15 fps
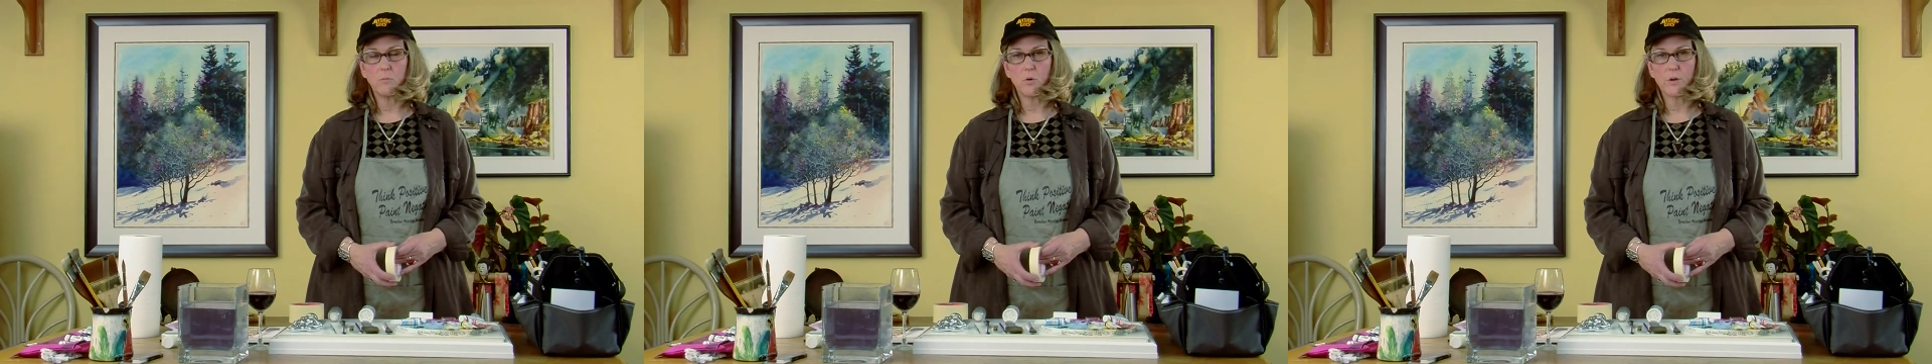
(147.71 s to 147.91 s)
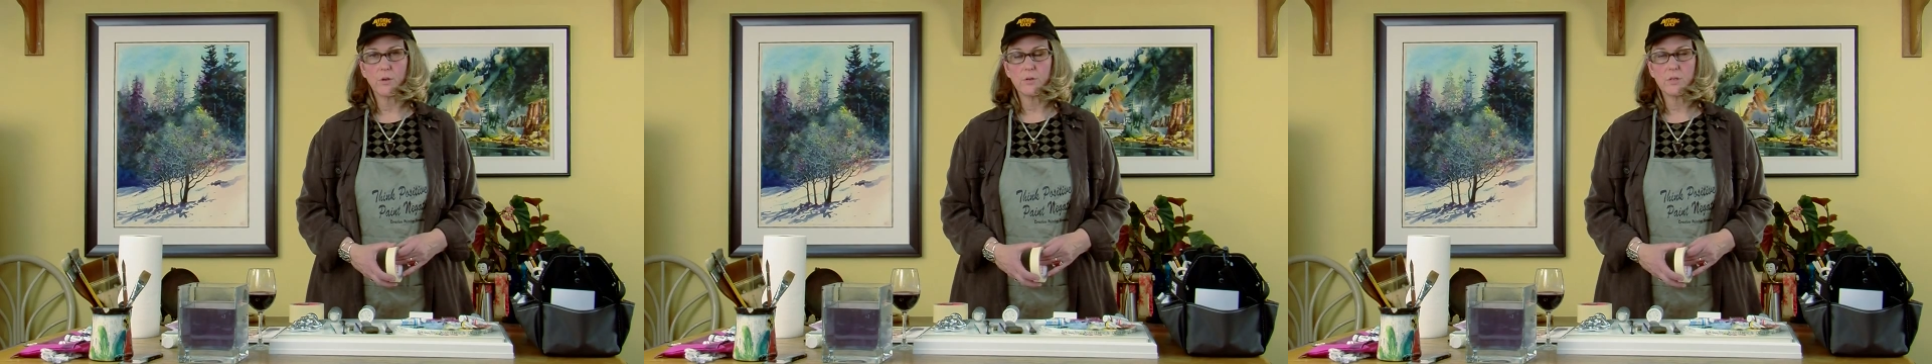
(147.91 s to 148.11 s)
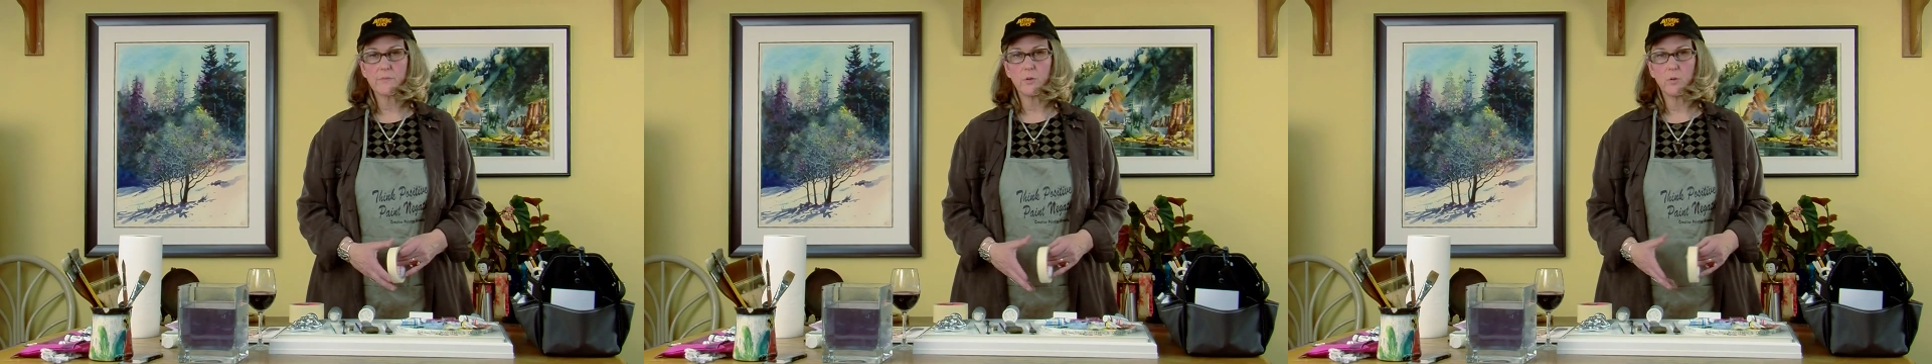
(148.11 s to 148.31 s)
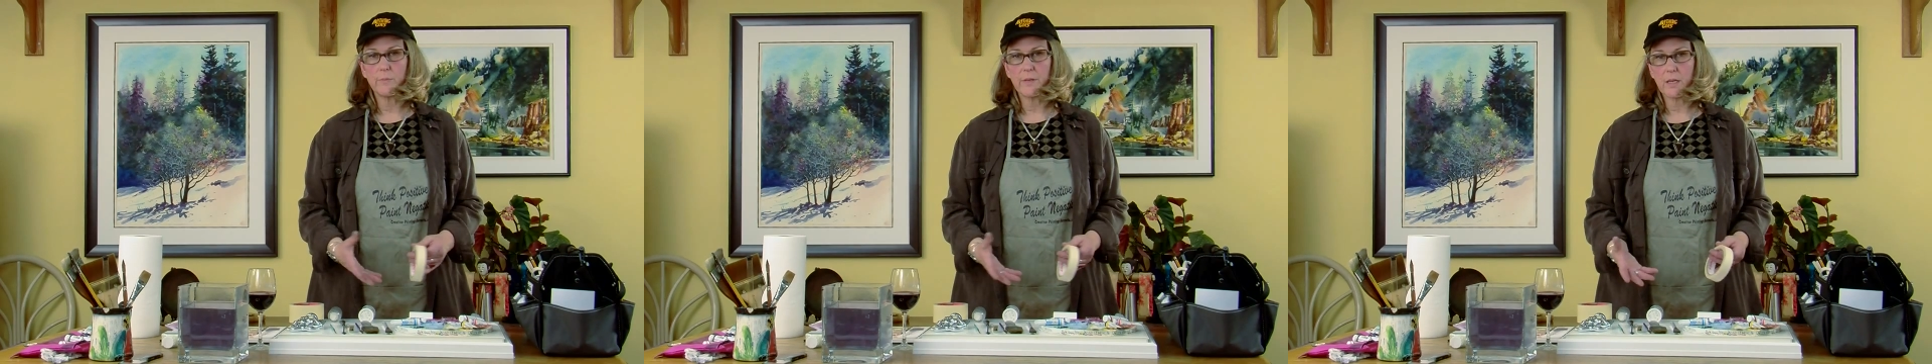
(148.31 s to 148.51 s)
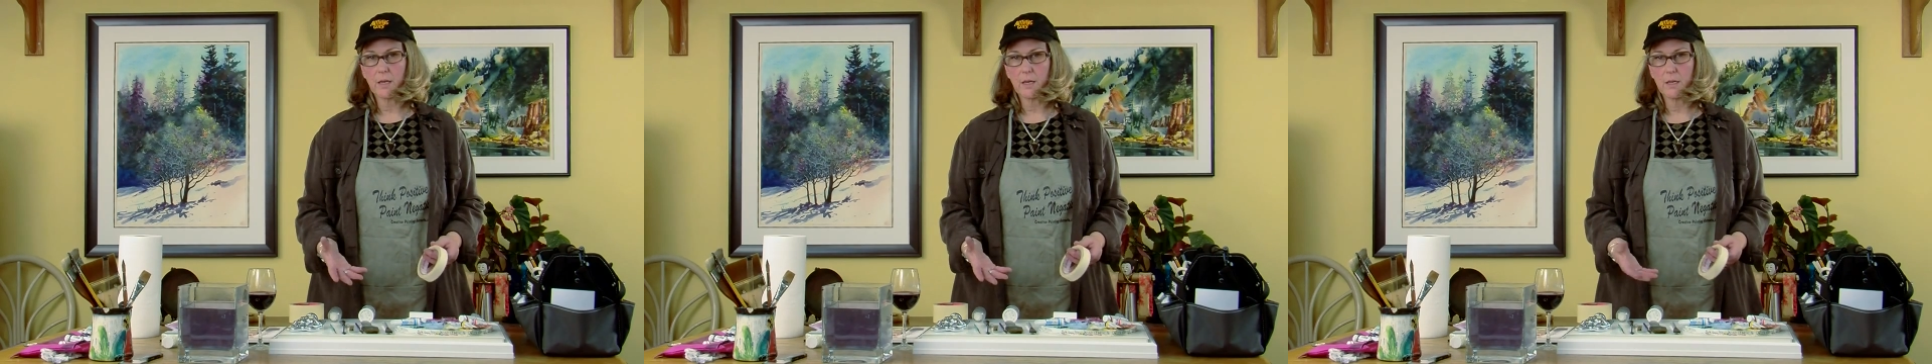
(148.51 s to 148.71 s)
more useful
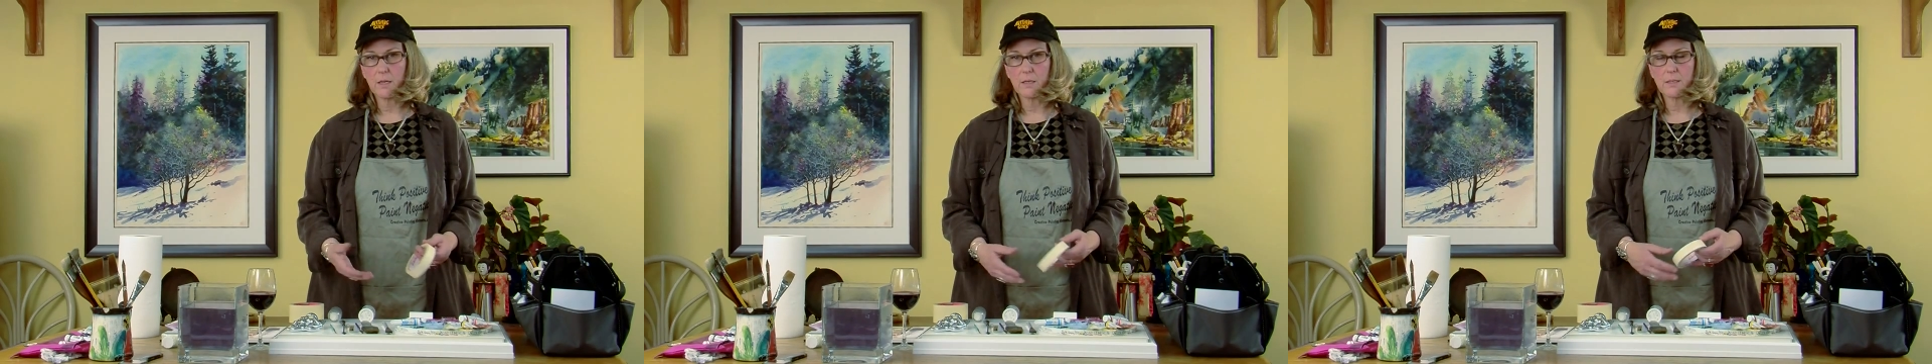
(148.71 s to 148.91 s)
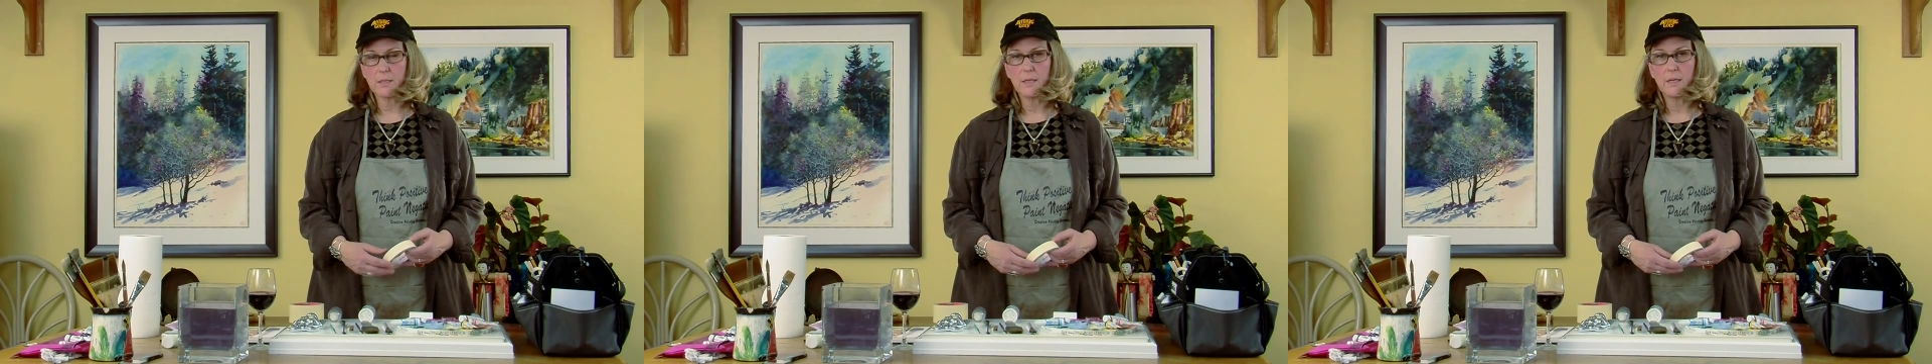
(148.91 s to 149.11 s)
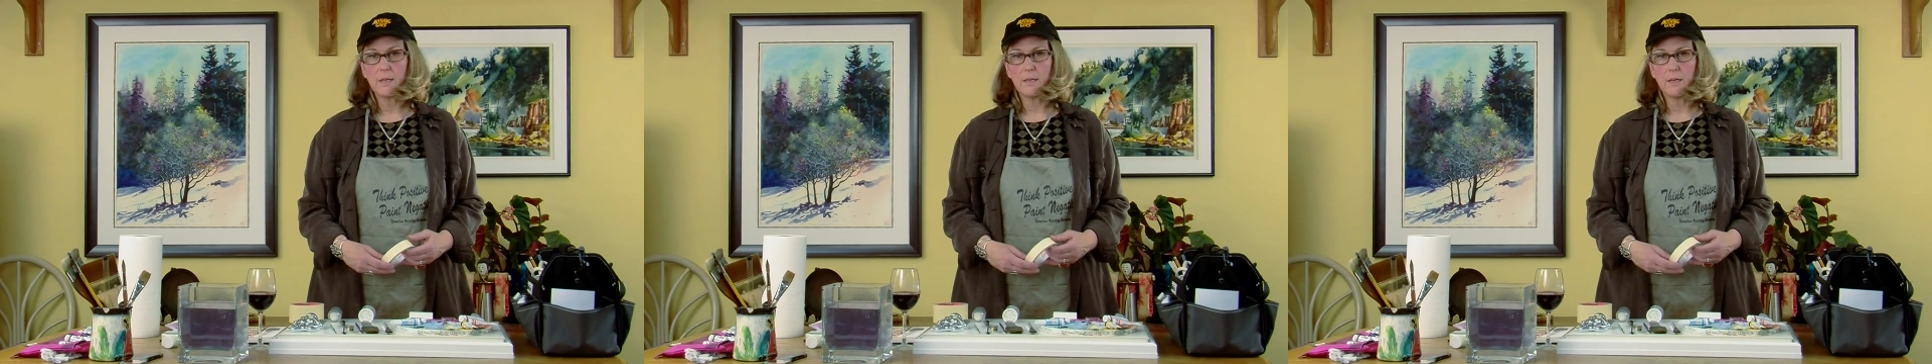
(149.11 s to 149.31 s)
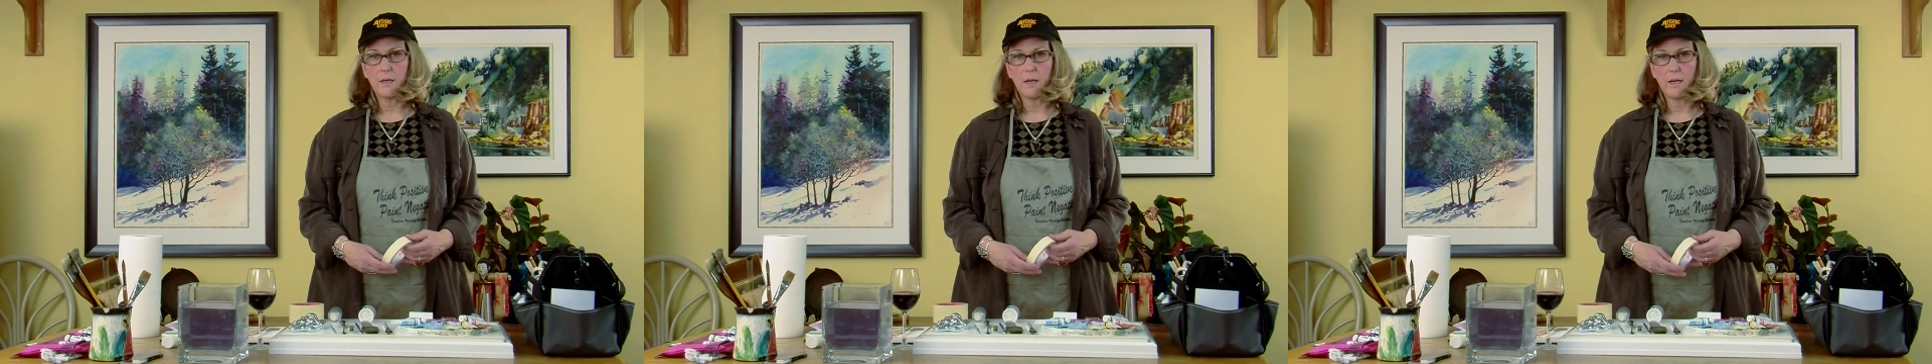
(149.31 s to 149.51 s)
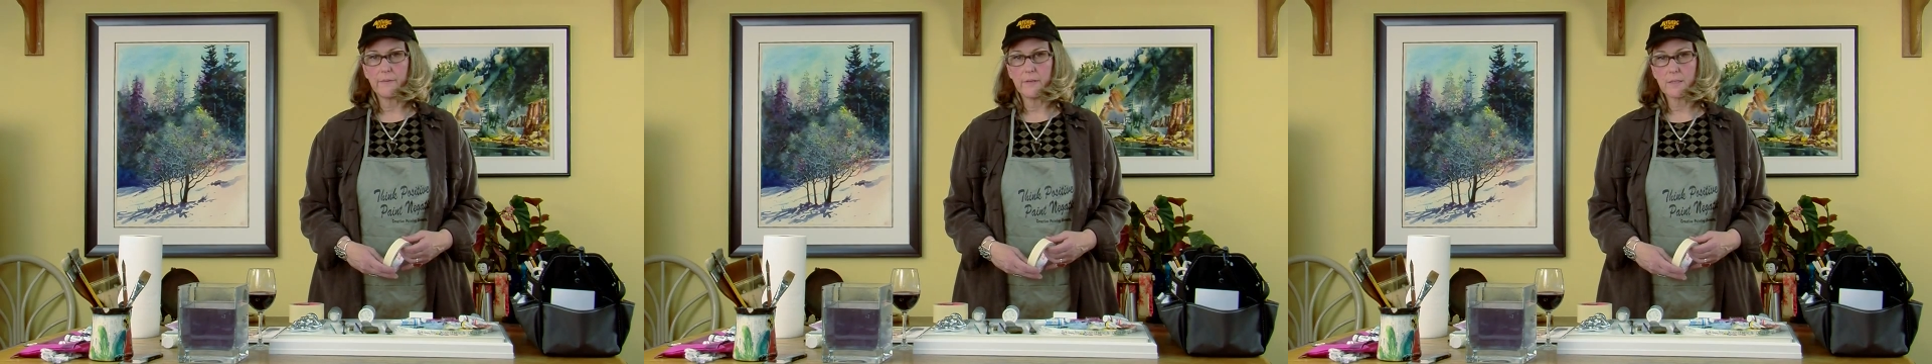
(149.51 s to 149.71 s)
because
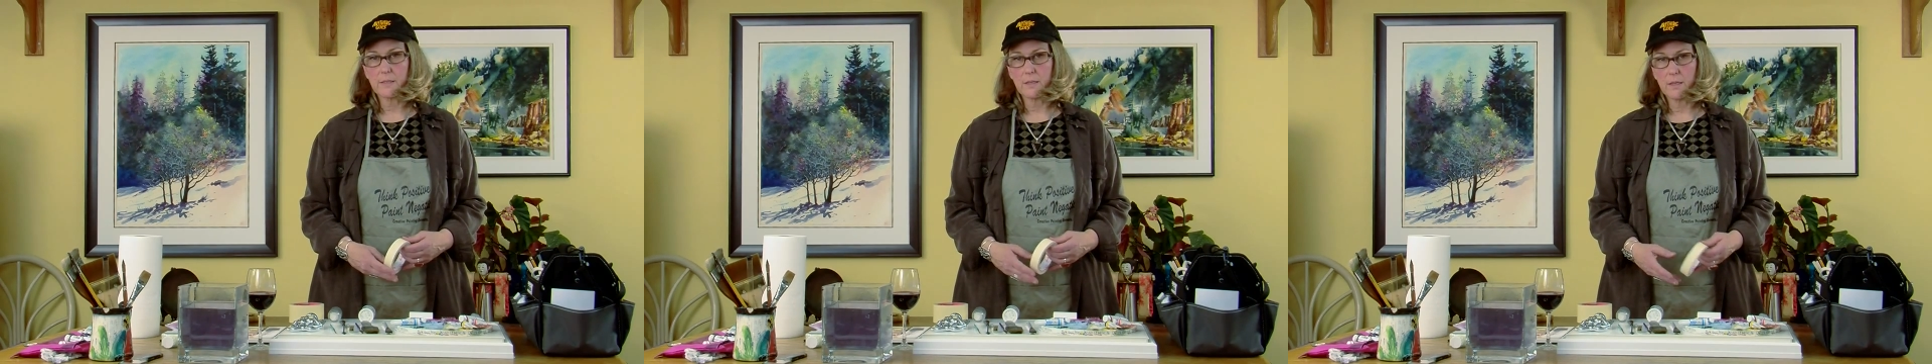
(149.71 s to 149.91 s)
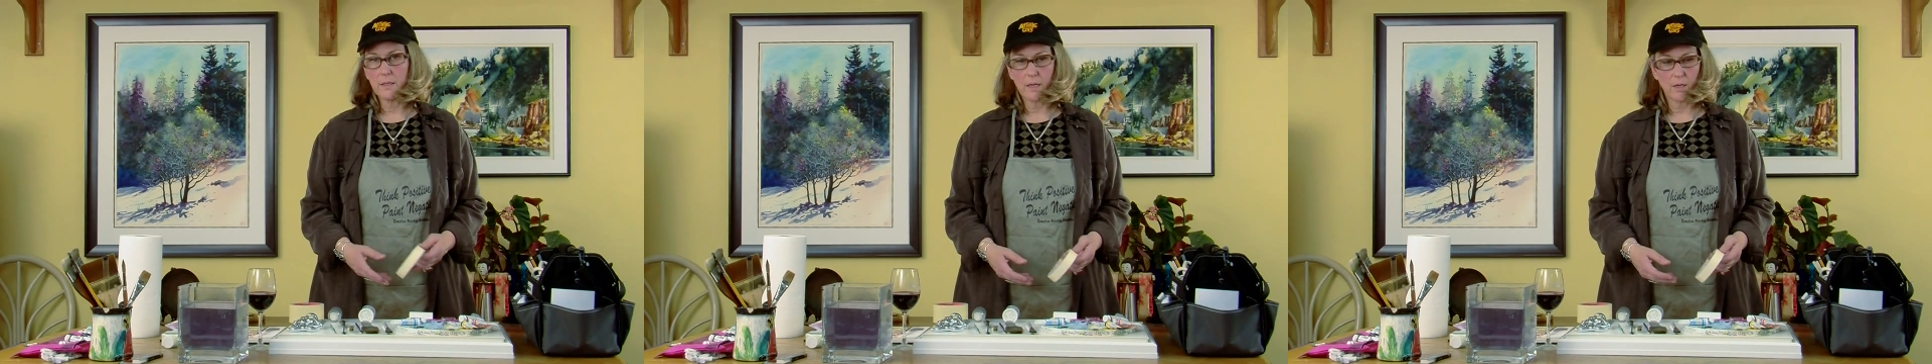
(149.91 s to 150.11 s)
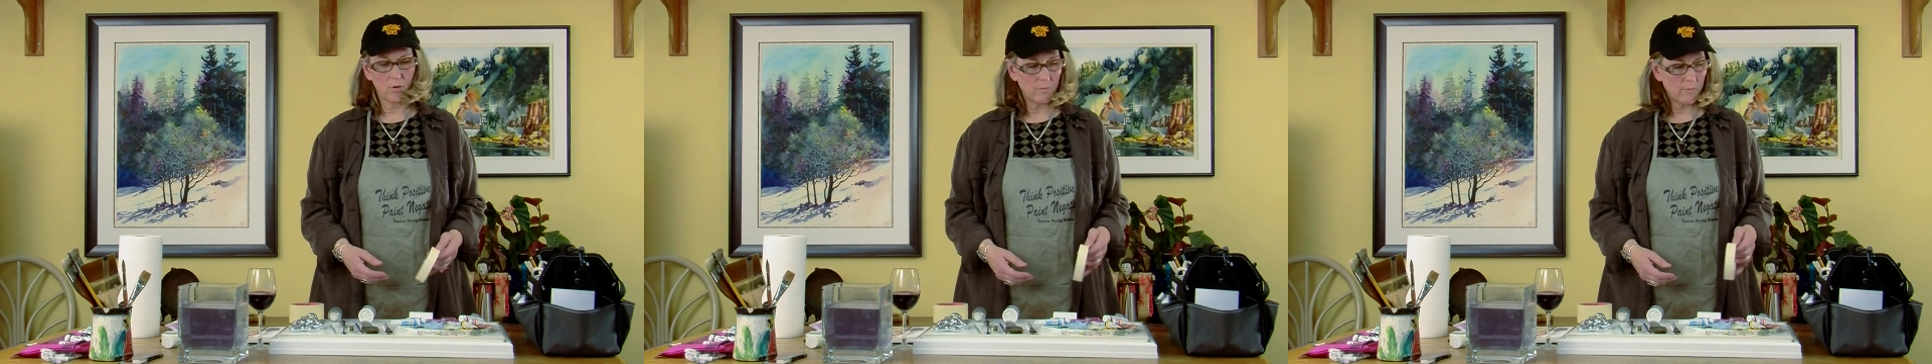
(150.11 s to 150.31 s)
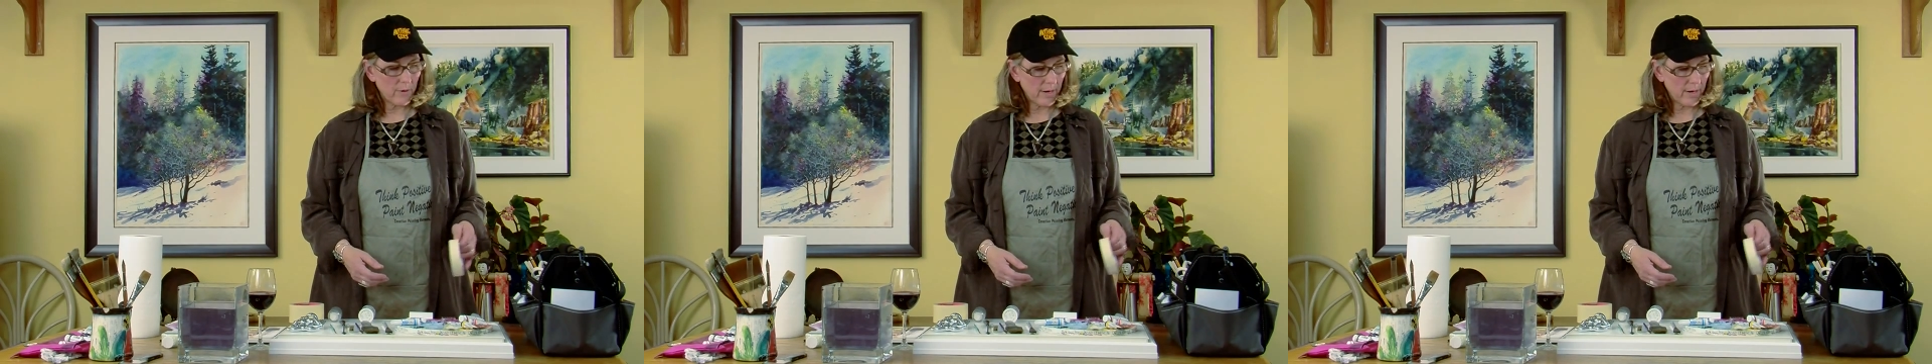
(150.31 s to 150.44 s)
obviously they don't